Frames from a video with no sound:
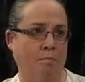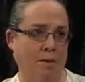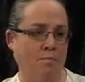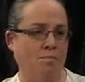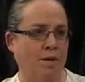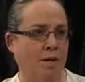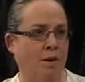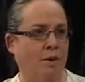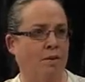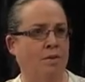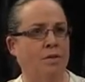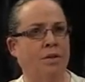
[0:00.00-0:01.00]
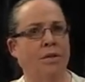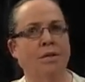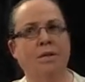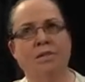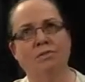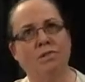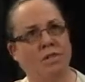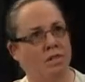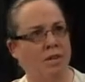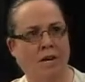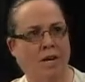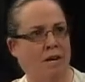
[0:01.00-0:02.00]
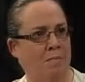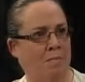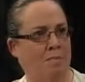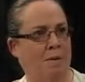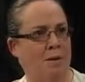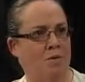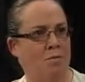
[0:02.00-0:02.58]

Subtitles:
been widowed, didn't know how to prepare a